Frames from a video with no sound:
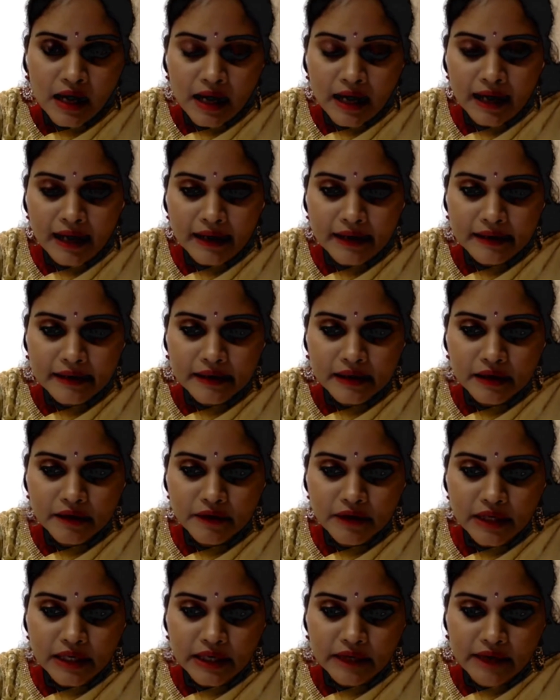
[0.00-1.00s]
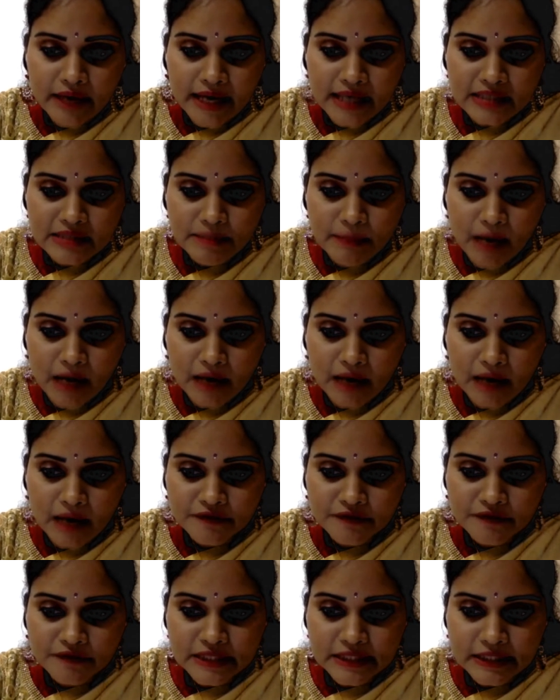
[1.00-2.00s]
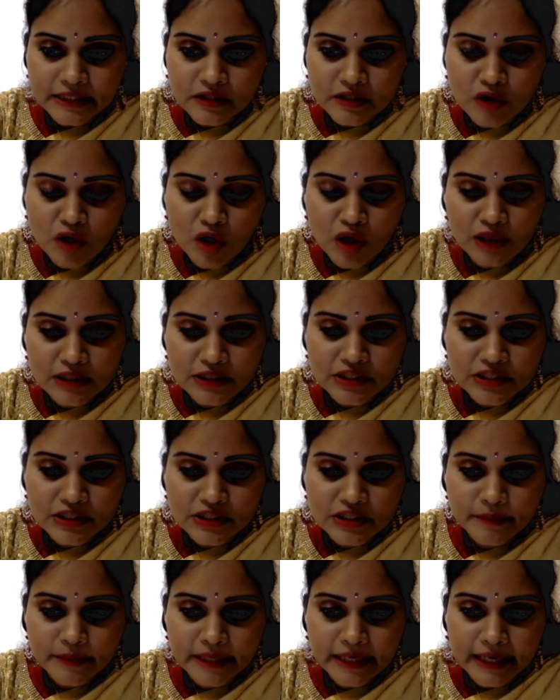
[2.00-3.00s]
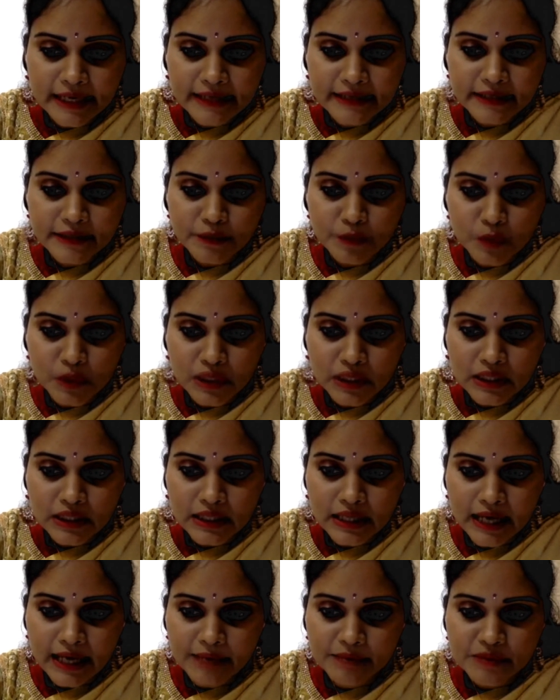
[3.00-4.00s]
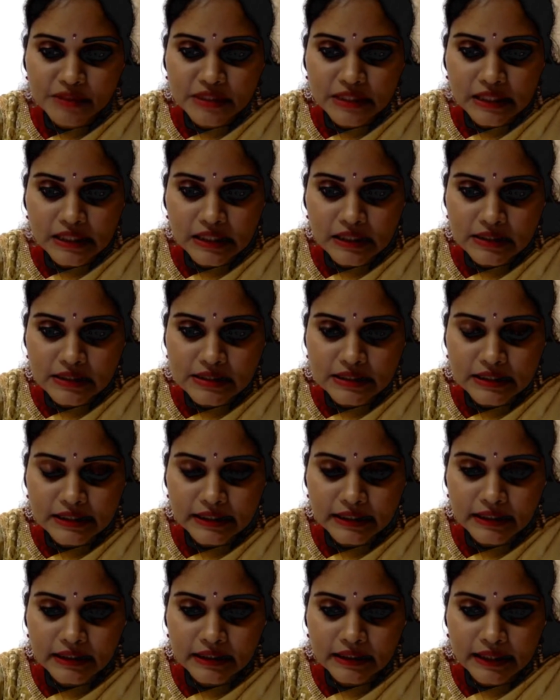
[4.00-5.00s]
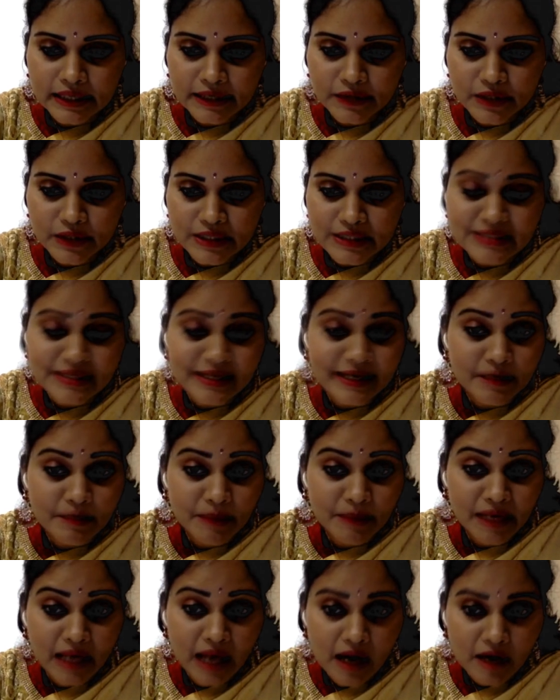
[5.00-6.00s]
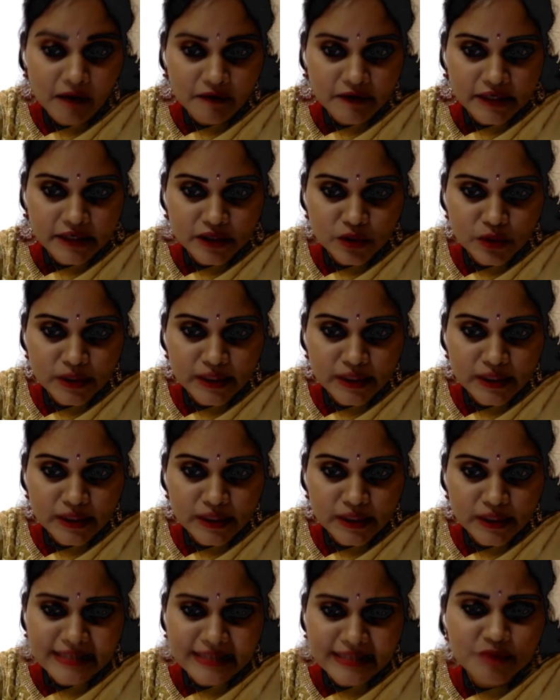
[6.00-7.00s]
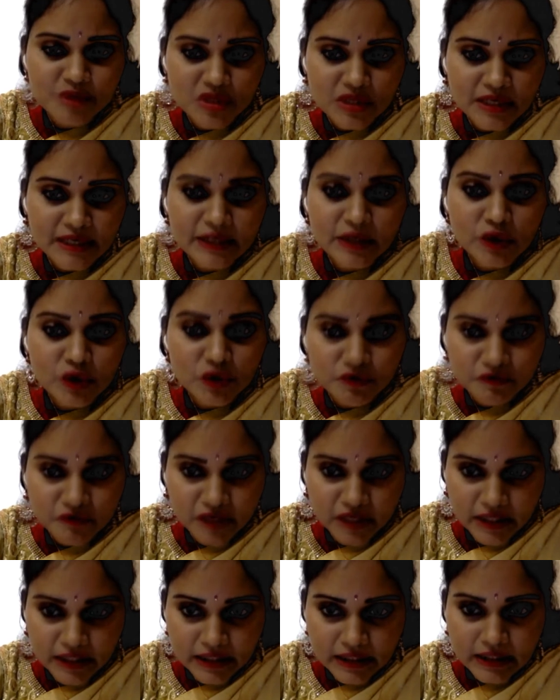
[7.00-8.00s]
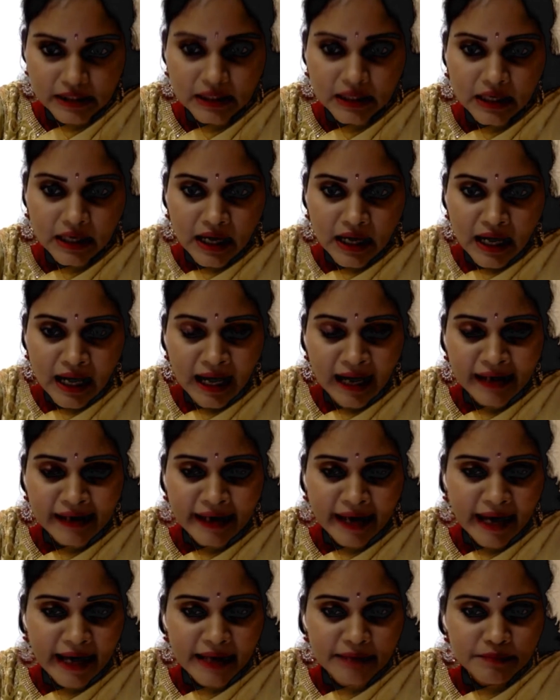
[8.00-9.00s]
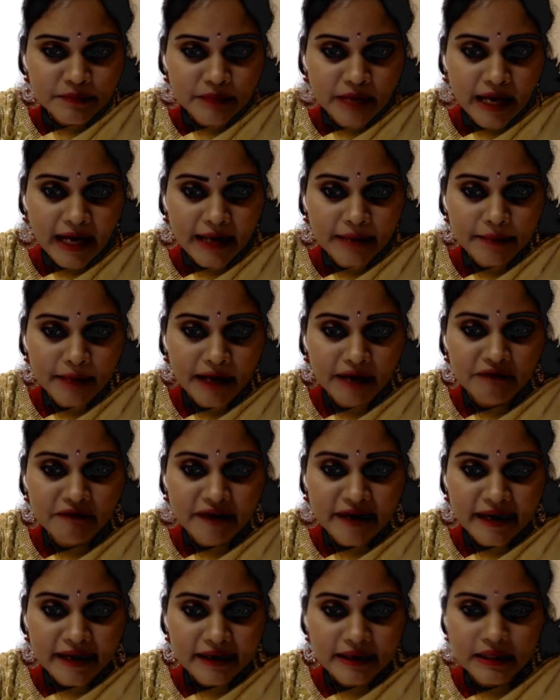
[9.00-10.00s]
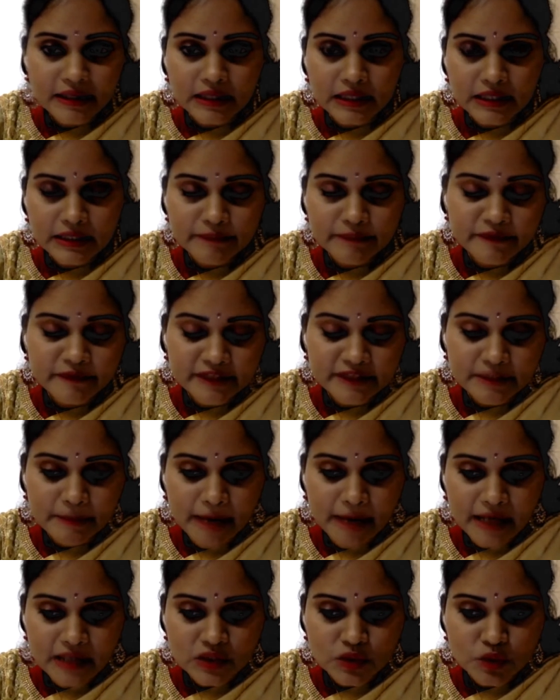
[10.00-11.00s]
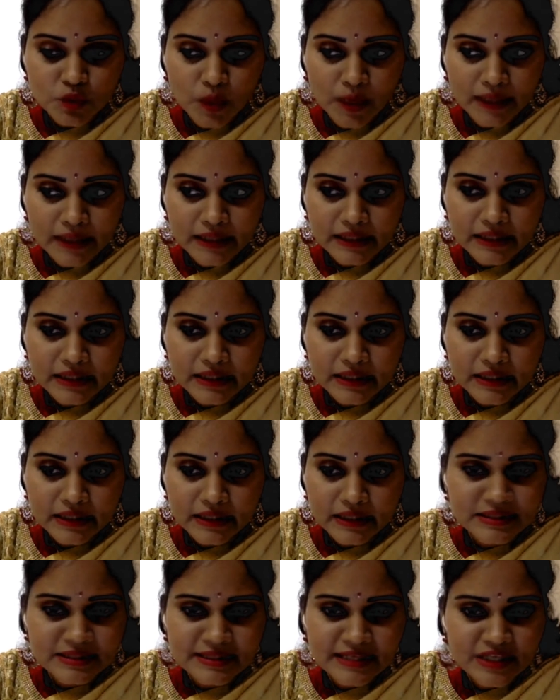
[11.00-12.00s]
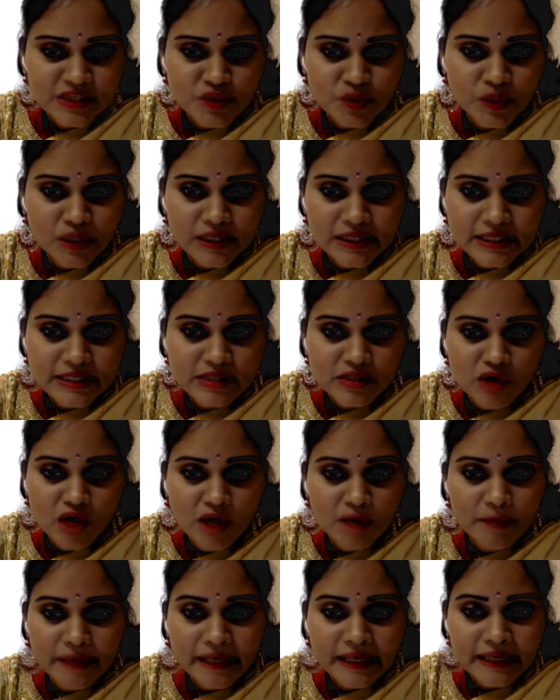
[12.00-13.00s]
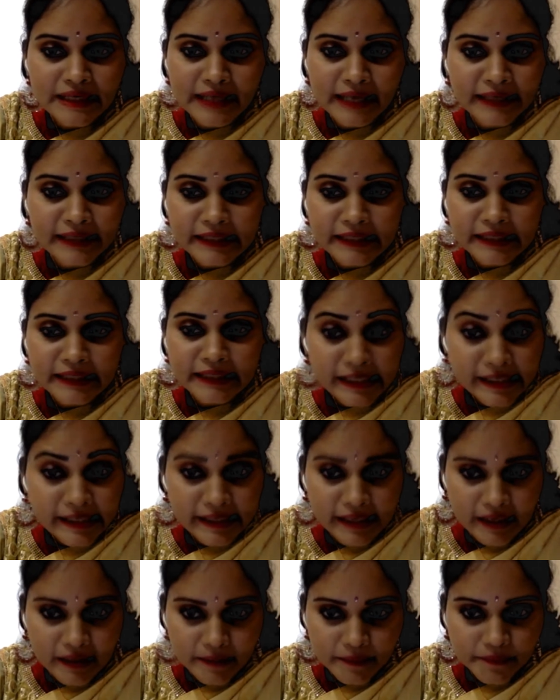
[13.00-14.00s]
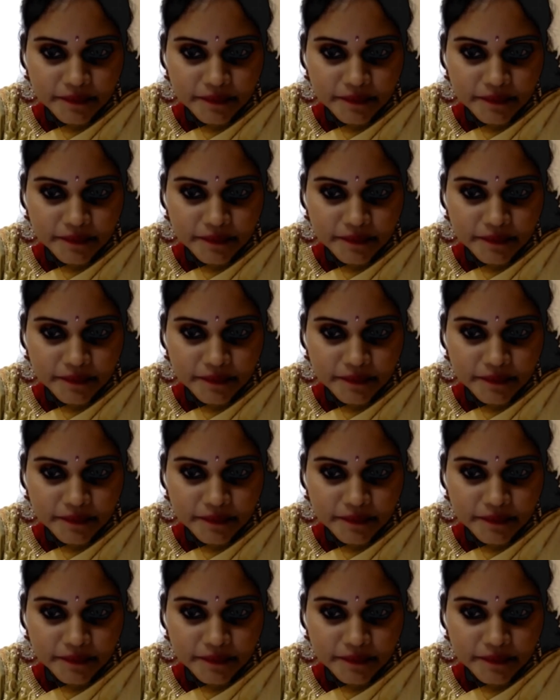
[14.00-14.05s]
And as part of certain scholarship related work, I'm seeing certain countries like Malawi doing exceptionally good work. And I'm aware for the past 1 year, such work is not being done in India.